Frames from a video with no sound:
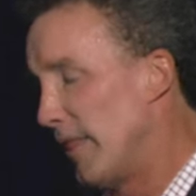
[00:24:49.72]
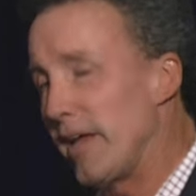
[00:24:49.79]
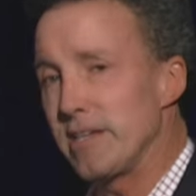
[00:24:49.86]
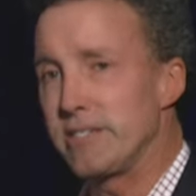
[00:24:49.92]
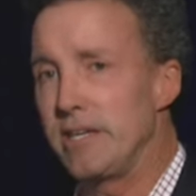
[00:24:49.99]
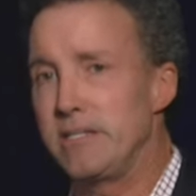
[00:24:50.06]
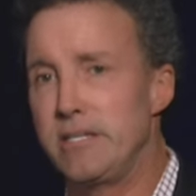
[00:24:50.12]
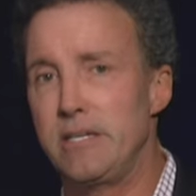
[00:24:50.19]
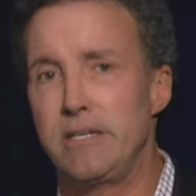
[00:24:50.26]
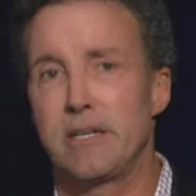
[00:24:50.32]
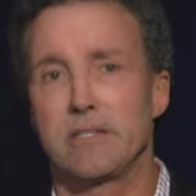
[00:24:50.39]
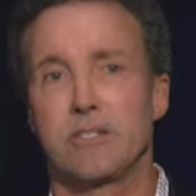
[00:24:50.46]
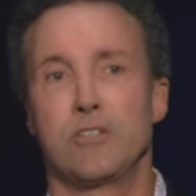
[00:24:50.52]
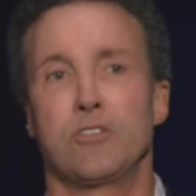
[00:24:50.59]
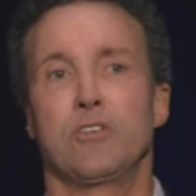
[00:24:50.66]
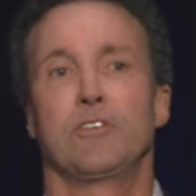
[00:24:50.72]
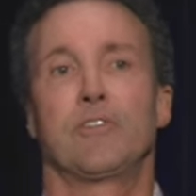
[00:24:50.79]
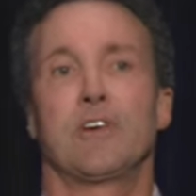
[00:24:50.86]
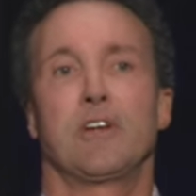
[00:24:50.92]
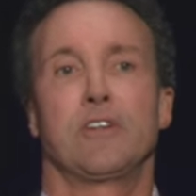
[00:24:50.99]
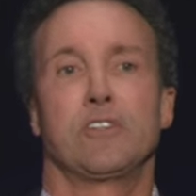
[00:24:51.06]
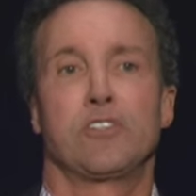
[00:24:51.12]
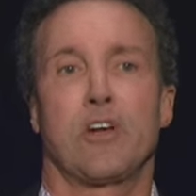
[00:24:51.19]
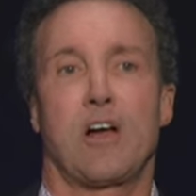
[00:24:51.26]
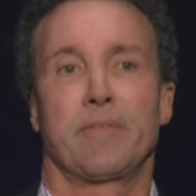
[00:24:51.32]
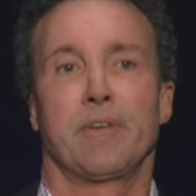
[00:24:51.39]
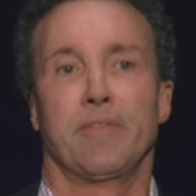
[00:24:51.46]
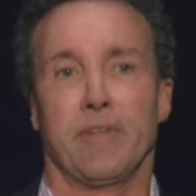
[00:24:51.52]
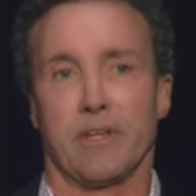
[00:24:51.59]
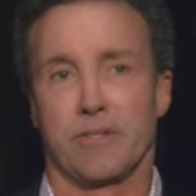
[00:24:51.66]
The SAT doesn't do a very good job
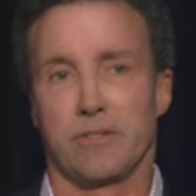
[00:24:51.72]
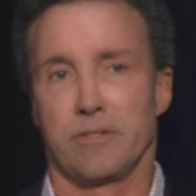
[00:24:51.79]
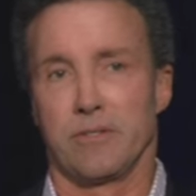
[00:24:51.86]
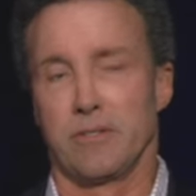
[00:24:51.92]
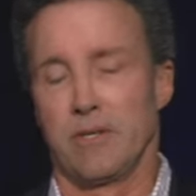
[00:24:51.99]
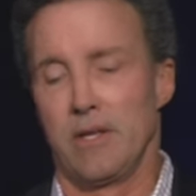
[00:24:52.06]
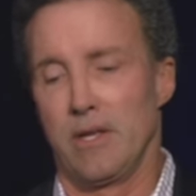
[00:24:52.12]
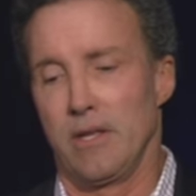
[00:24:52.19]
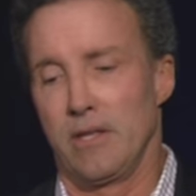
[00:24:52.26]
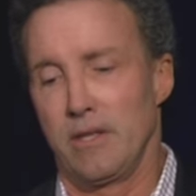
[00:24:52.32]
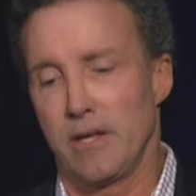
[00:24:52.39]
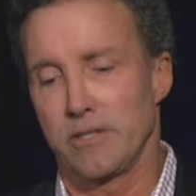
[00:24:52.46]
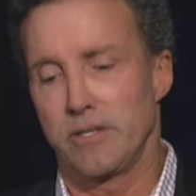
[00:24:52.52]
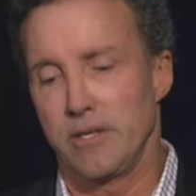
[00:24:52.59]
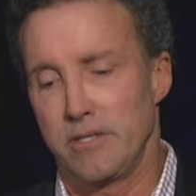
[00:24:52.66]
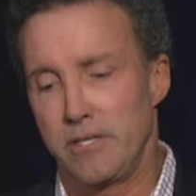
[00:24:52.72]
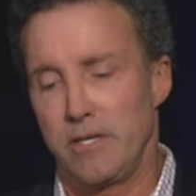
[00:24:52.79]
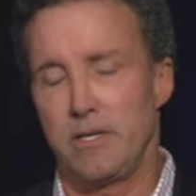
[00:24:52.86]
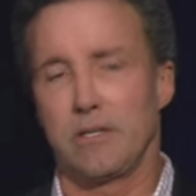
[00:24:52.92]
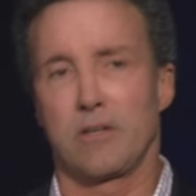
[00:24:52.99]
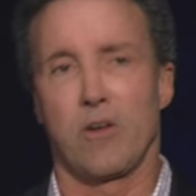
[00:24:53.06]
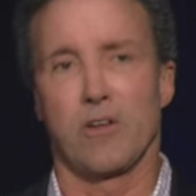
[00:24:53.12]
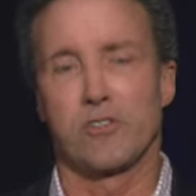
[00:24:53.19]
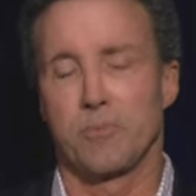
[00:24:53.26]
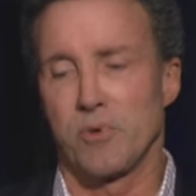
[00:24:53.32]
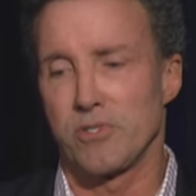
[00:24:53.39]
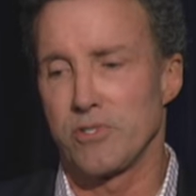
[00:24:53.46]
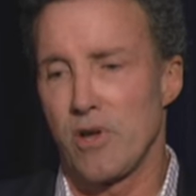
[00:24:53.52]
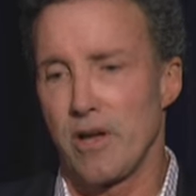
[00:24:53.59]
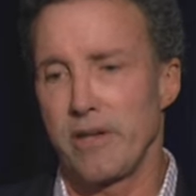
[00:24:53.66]
of this. The SAT, the College
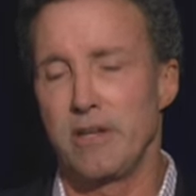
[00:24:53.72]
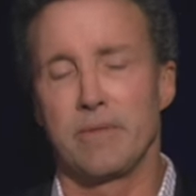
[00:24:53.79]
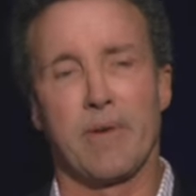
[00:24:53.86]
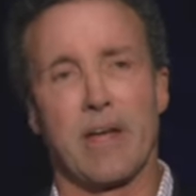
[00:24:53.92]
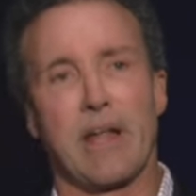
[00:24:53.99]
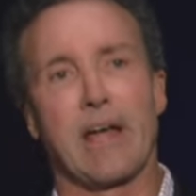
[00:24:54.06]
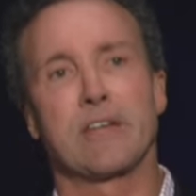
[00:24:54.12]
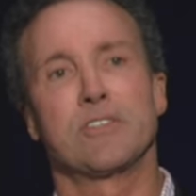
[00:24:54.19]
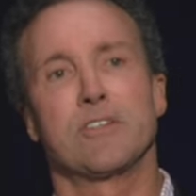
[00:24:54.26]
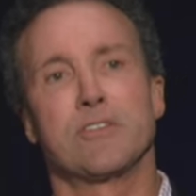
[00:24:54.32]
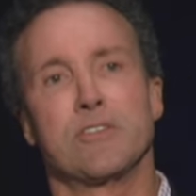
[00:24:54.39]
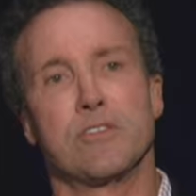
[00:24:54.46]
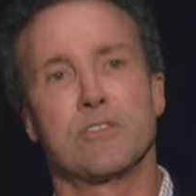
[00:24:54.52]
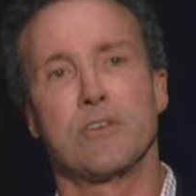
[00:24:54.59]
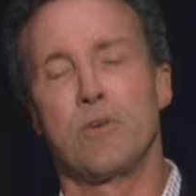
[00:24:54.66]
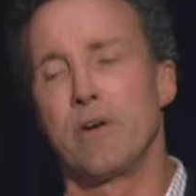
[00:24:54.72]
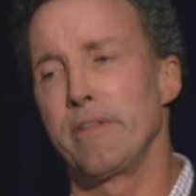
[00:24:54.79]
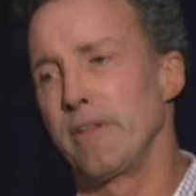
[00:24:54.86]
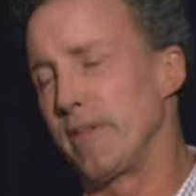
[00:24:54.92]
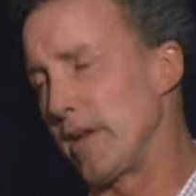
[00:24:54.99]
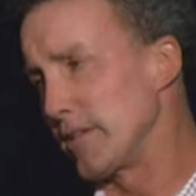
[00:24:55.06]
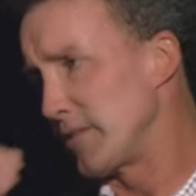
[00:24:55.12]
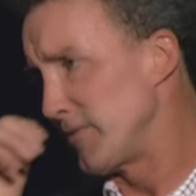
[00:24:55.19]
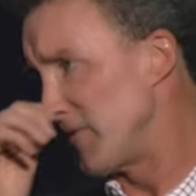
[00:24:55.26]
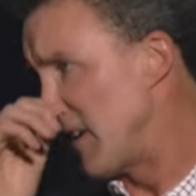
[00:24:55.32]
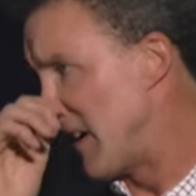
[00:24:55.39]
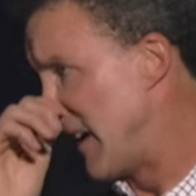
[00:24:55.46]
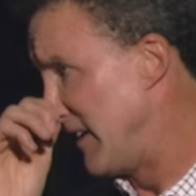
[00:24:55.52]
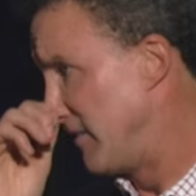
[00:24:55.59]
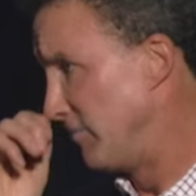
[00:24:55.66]
Board's talking about access and so on, and that's
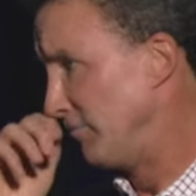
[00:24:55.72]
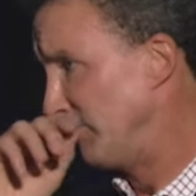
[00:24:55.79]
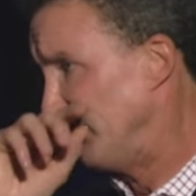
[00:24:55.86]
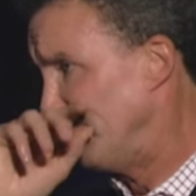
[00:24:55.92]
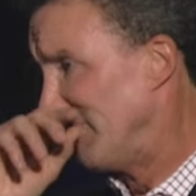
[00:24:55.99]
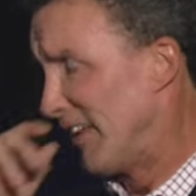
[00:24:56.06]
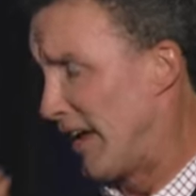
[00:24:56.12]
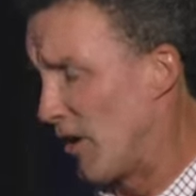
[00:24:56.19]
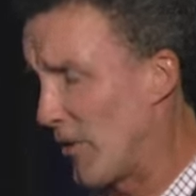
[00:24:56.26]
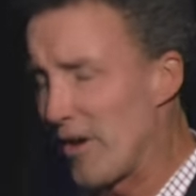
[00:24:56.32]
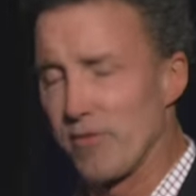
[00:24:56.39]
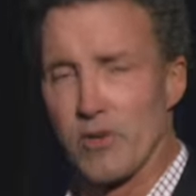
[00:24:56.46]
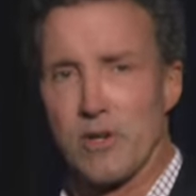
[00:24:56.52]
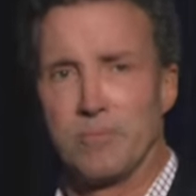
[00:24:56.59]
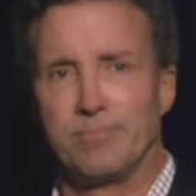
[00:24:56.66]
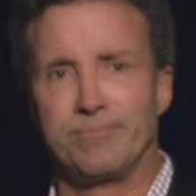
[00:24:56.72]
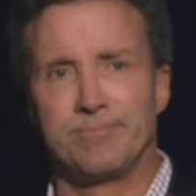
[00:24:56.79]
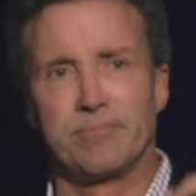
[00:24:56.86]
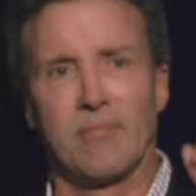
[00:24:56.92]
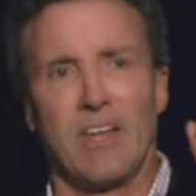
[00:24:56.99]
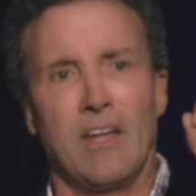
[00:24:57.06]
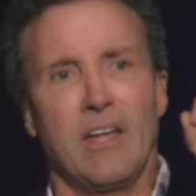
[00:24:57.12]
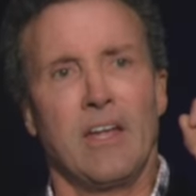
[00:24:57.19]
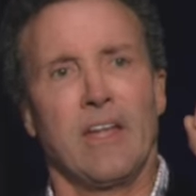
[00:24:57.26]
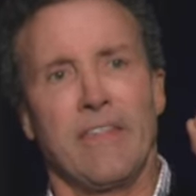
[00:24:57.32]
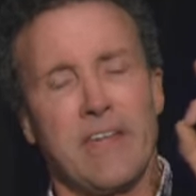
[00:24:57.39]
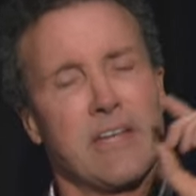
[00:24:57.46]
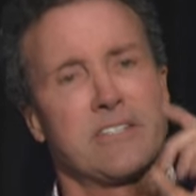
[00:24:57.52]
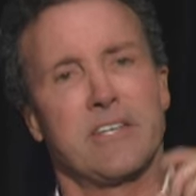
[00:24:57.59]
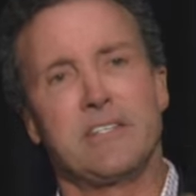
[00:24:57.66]
fine. However,
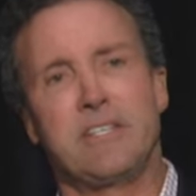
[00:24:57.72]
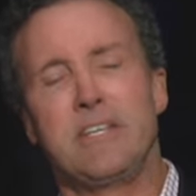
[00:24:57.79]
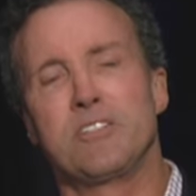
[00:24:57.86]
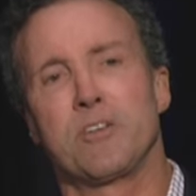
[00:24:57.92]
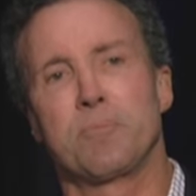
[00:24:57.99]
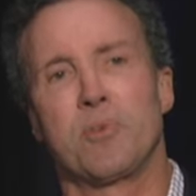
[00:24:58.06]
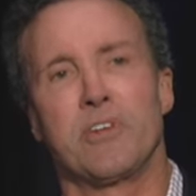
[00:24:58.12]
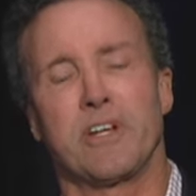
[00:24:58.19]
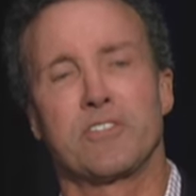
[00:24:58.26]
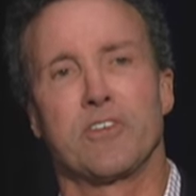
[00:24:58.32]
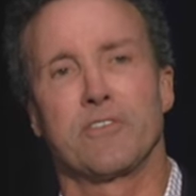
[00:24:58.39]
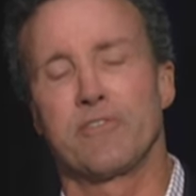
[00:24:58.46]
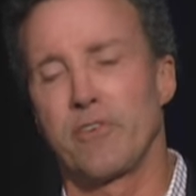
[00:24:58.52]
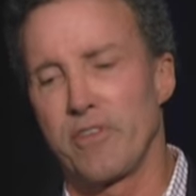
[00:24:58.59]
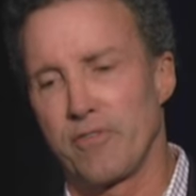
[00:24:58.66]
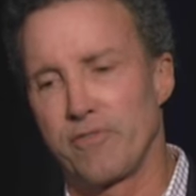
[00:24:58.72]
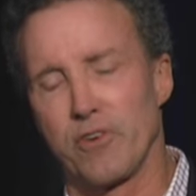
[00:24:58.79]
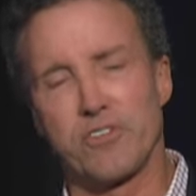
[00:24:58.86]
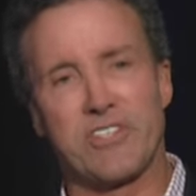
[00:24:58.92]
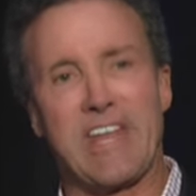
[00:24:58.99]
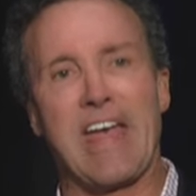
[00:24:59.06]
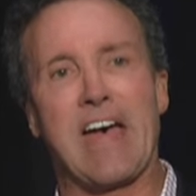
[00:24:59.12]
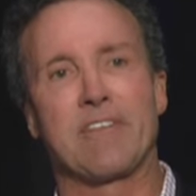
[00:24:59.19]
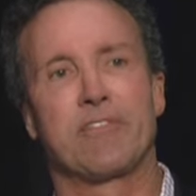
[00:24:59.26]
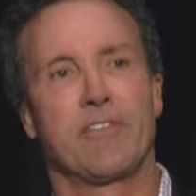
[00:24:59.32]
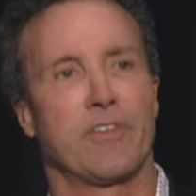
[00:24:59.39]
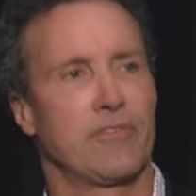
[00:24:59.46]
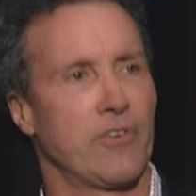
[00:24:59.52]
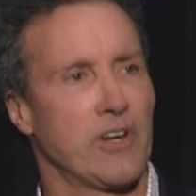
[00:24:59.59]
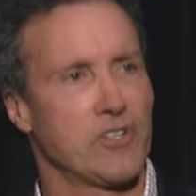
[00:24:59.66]
the SAT is a predictor for the first half of
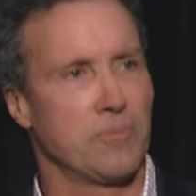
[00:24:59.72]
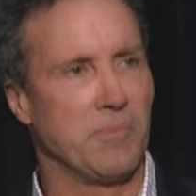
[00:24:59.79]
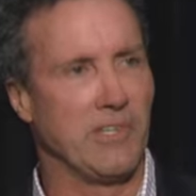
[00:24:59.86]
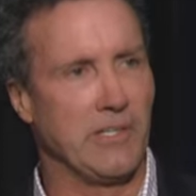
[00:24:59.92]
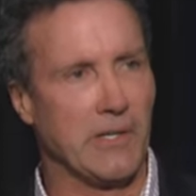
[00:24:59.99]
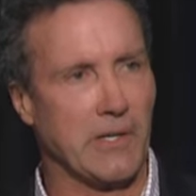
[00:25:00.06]
the freshman